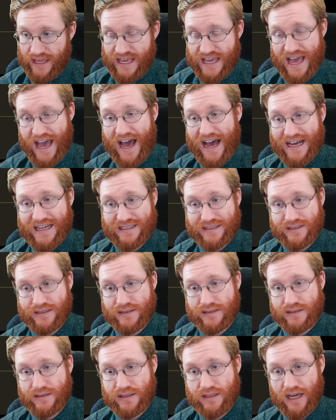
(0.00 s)
he
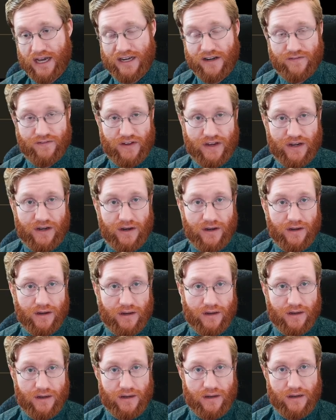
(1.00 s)
has kind of a
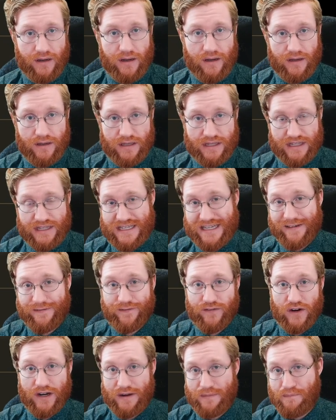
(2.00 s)

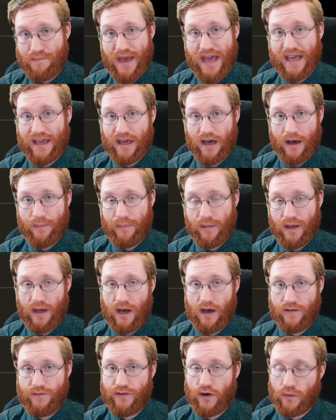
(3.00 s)
different makeup
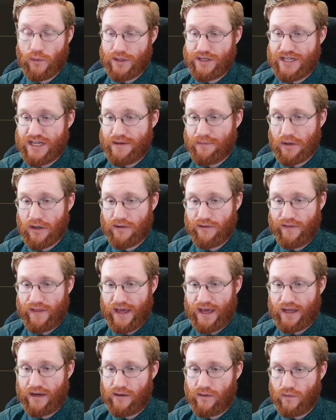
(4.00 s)
of a Redeemer
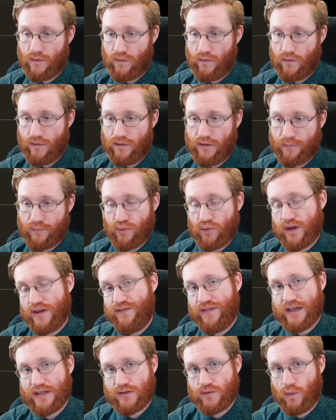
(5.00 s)
than the
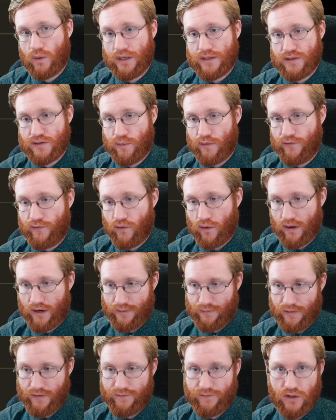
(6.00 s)
previous ones before
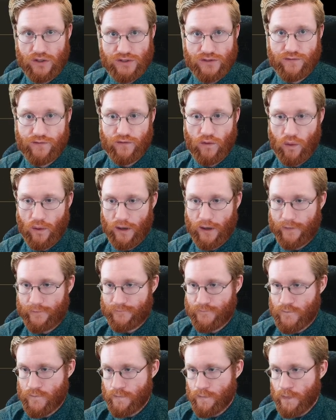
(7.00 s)
him, the first 4.
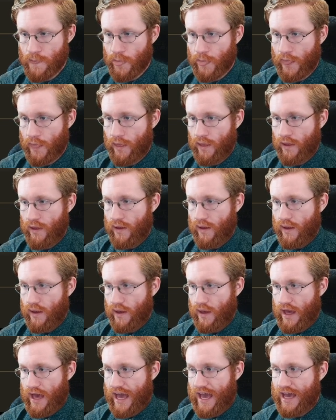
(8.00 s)

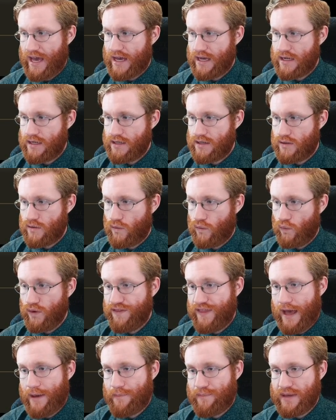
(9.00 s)
And
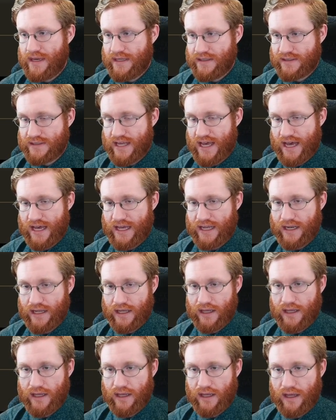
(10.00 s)
with that being
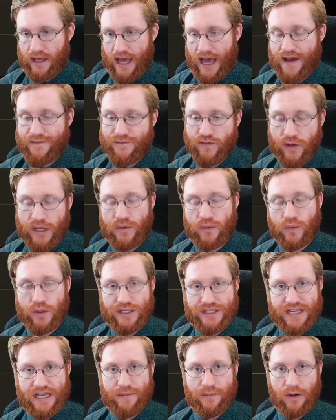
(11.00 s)
said, every
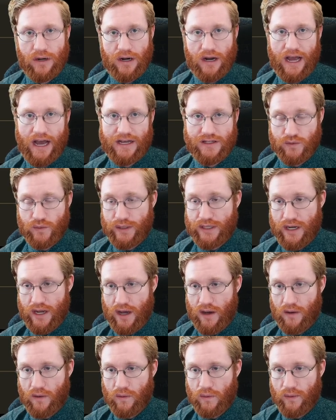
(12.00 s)
Redeemer, as we
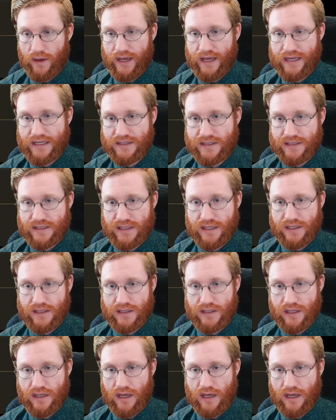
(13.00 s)
know, is